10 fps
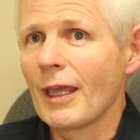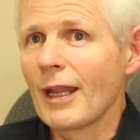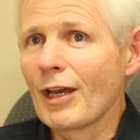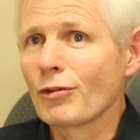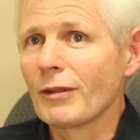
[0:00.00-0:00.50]

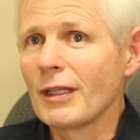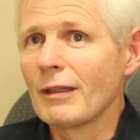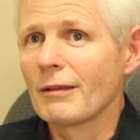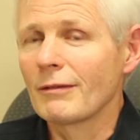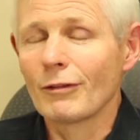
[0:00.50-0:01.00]
And
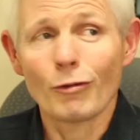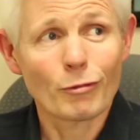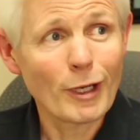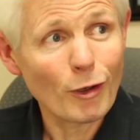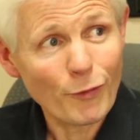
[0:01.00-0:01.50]
actually,
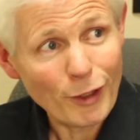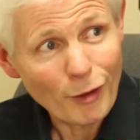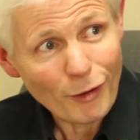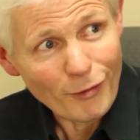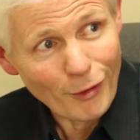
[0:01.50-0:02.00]
right over
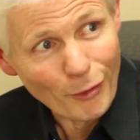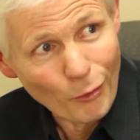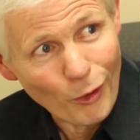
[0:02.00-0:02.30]
here on the